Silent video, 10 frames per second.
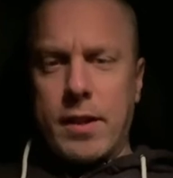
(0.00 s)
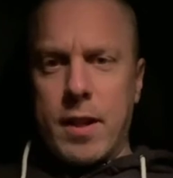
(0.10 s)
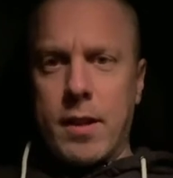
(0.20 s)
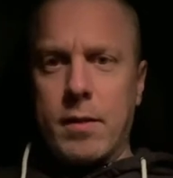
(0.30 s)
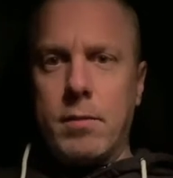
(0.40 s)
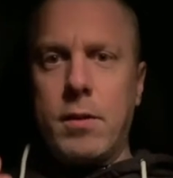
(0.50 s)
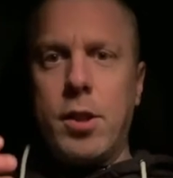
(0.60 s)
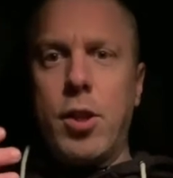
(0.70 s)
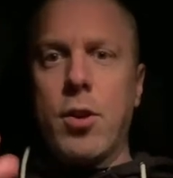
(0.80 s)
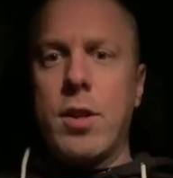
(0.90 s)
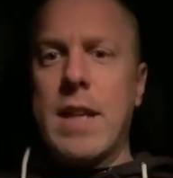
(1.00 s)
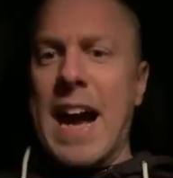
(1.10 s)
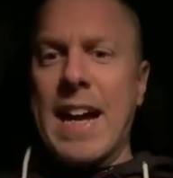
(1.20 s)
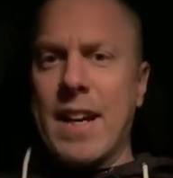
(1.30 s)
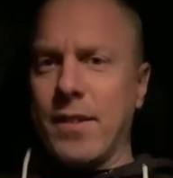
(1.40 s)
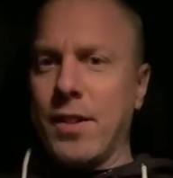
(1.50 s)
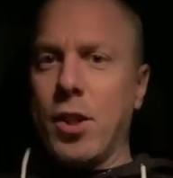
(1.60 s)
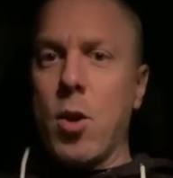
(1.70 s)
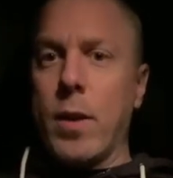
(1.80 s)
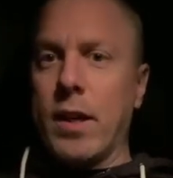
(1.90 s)
that your diet isn't
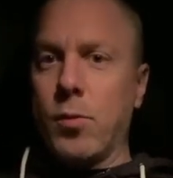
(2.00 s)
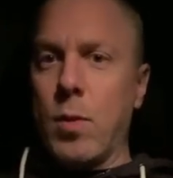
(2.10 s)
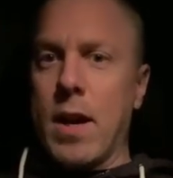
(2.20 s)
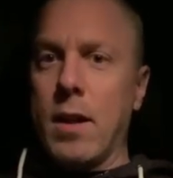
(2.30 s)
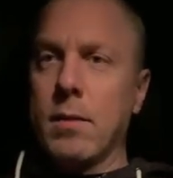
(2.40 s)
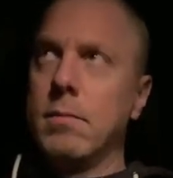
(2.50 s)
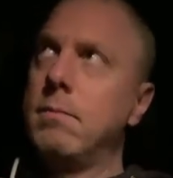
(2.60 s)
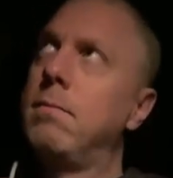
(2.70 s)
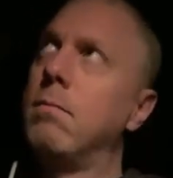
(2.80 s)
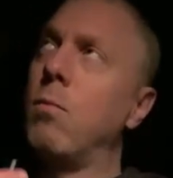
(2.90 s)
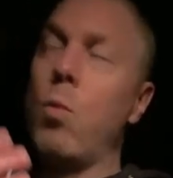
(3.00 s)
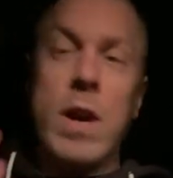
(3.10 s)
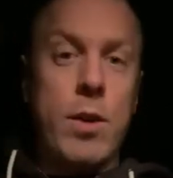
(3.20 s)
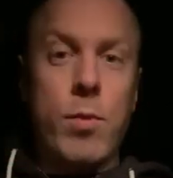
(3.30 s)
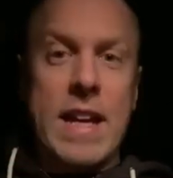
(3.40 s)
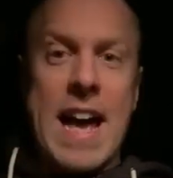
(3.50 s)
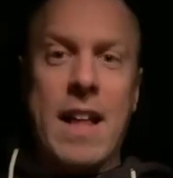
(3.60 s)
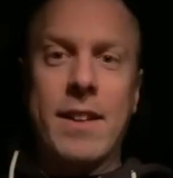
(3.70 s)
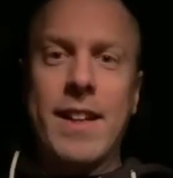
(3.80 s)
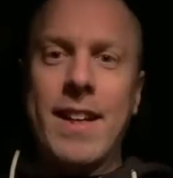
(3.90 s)
going as well, when in
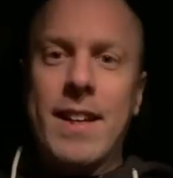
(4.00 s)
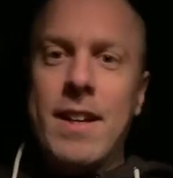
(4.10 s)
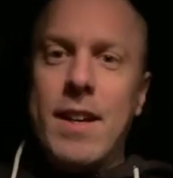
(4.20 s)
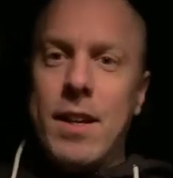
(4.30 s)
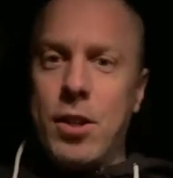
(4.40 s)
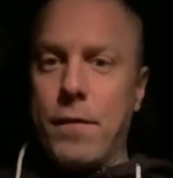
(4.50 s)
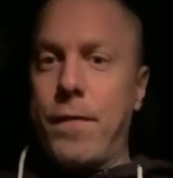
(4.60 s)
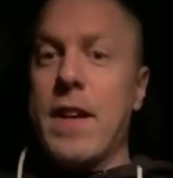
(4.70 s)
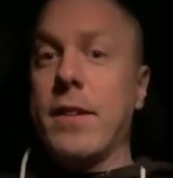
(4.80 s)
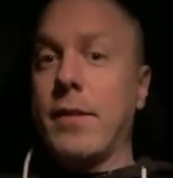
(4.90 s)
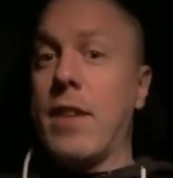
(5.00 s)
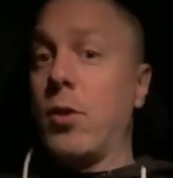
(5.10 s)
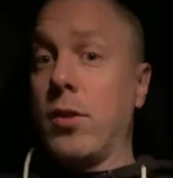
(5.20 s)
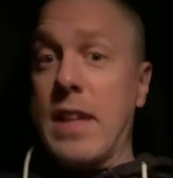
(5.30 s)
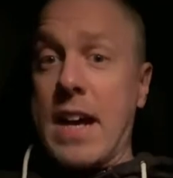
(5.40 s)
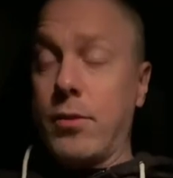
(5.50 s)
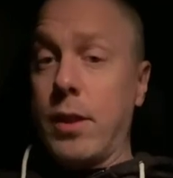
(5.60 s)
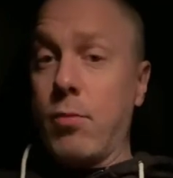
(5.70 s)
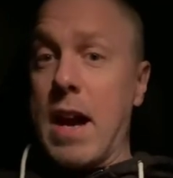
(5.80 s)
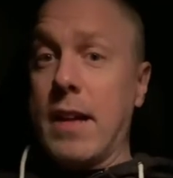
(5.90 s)
reality, your fitness level is
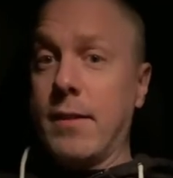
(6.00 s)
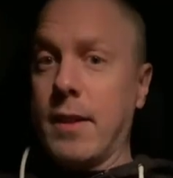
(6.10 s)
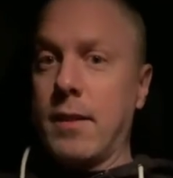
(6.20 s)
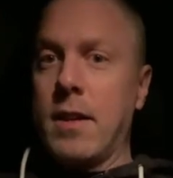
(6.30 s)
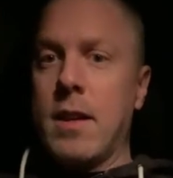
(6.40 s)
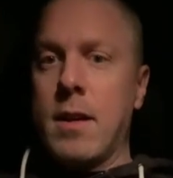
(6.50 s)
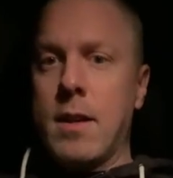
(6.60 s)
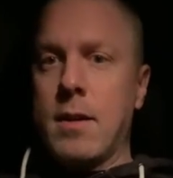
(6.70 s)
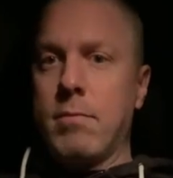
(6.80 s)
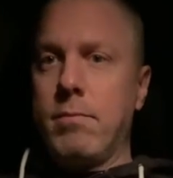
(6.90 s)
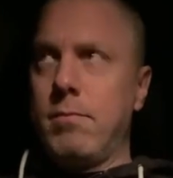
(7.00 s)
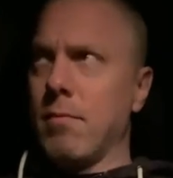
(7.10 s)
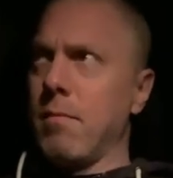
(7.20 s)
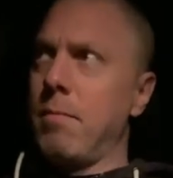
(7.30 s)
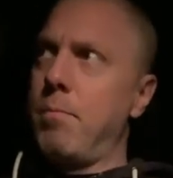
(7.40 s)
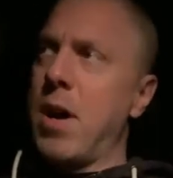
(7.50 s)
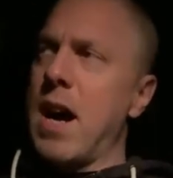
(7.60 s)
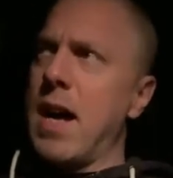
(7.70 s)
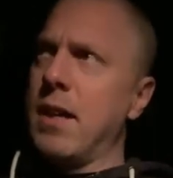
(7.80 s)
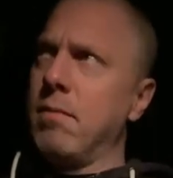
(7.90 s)
actually rising.
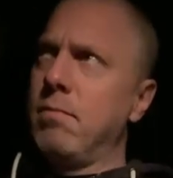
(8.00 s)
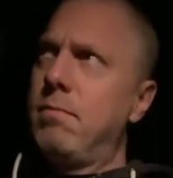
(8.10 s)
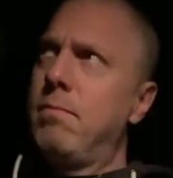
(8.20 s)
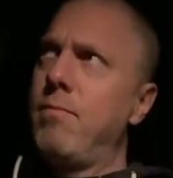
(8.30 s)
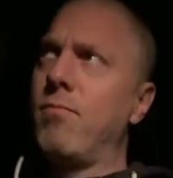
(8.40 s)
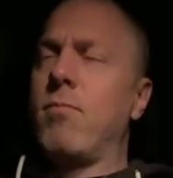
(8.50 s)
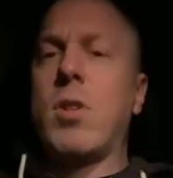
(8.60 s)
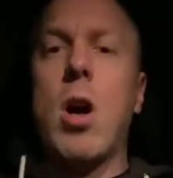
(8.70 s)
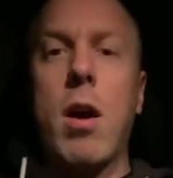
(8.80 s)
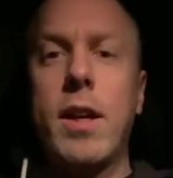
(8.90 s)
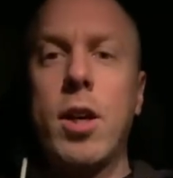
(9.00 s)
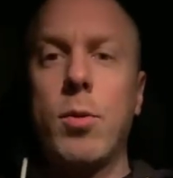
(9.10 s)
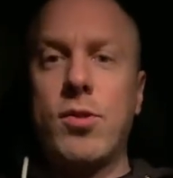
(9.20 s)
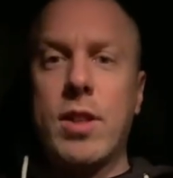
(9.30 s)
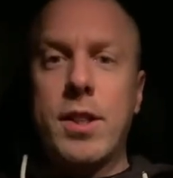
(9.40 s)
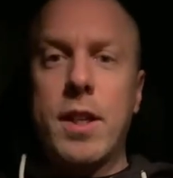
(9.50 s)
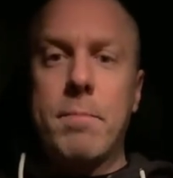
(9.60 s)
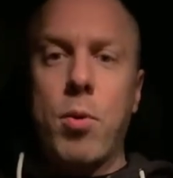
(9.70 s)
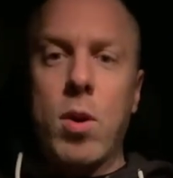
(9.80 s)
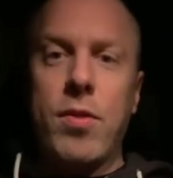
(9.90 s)
But cardio was such an
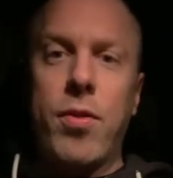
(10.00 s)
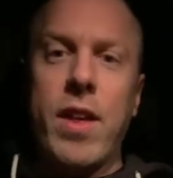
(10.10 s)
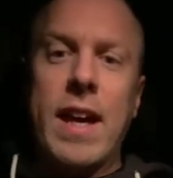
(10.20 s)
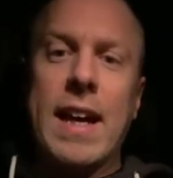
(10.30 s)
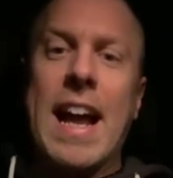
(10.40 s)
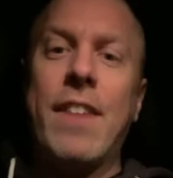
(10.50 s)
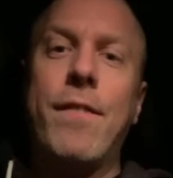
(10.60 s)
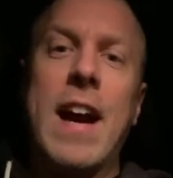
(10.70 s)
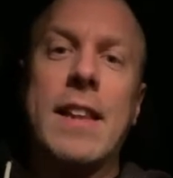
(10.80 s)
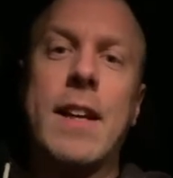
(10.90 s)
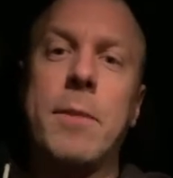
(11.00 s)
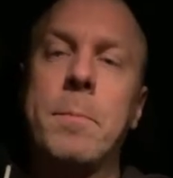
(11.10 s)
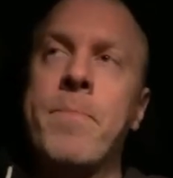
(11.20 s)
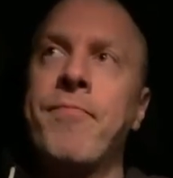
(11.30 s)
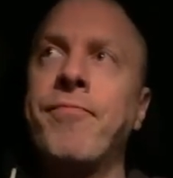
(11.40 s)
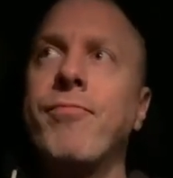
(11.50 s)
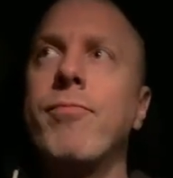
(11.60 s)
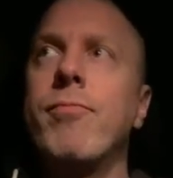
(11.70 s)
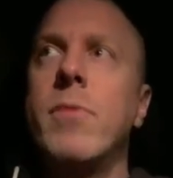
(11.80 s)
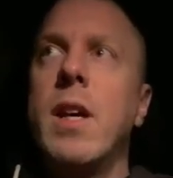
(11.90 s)
important thing. And I find that
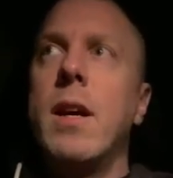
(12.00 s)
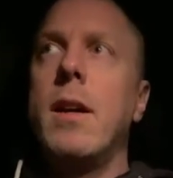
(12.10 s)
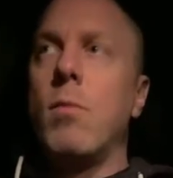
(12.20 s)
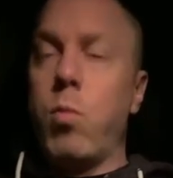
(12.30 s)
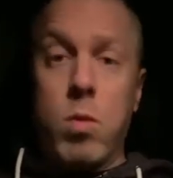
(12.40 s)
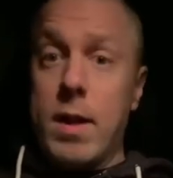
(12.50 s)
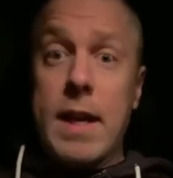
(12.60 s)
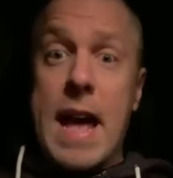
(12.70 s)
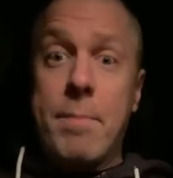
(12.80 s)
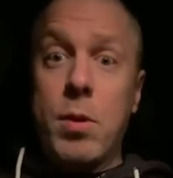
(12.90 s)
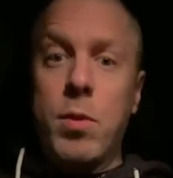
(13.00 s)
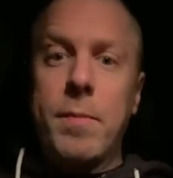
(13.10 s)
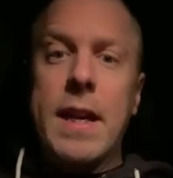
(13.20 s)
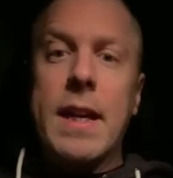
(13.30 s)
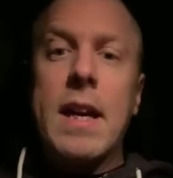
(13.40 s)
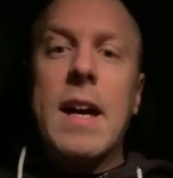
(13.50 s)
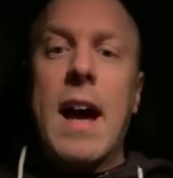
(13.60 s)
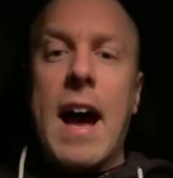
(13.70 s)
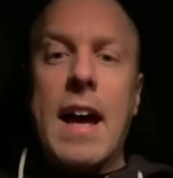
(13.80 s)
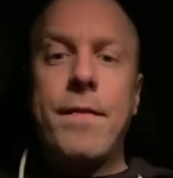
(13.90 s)
it happened with me.
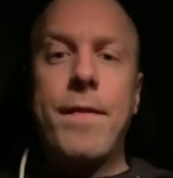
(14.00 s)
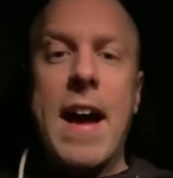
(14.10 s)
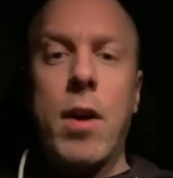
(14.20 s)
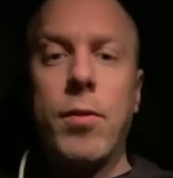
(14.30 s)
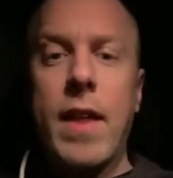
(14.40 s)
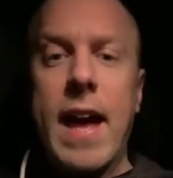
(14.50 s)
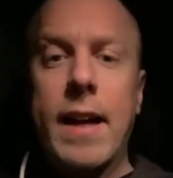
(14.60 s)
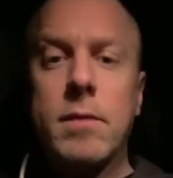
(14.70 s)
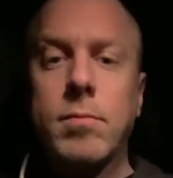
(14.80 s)
I found that